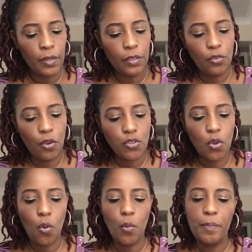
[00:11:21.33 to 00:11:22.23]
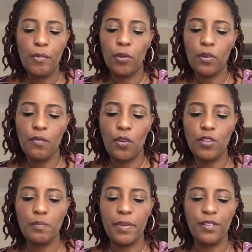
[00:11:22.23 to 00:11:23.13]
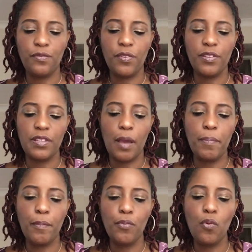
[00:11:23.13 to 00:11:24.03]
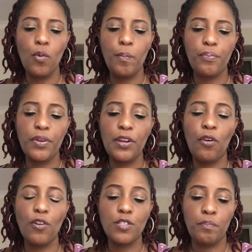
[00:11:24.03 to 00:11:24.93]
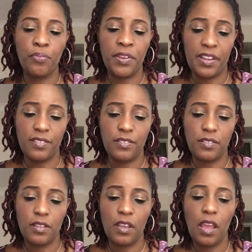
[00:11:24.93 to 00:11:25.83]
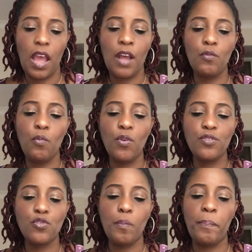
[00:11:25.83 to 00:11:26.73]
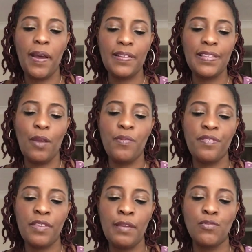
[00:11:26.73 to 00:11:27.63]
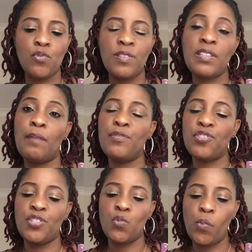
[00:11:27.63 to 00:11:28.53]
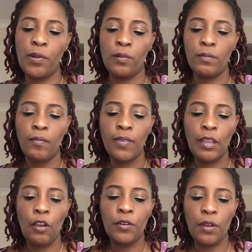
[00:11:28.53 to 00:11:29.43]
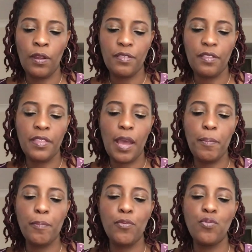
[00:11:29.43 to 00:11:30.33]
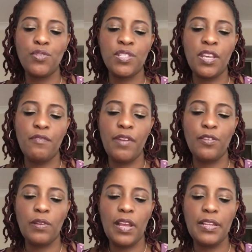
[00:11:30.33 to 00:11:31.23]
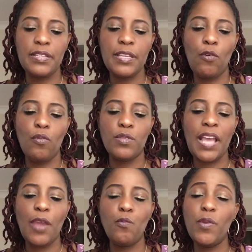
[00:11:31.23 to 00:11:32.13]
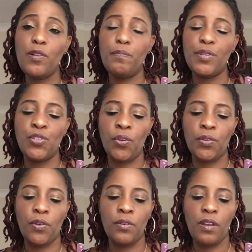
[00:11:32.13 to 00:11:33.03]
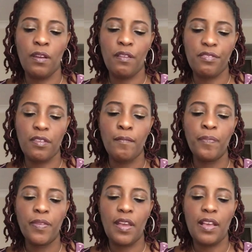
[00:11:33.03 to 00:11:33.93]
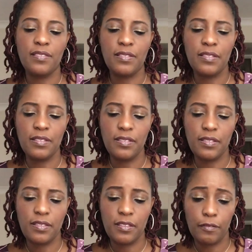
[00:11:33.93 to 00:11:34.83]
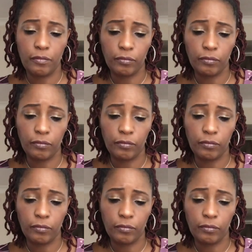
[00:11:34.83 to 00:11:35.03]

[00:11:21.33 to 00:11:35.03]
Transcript: Those who will be one of God's best friends are people who pray God's prayers and want to partner with Him to establish His will on earth. There are people who say regularly, Thy will be done on earth as it is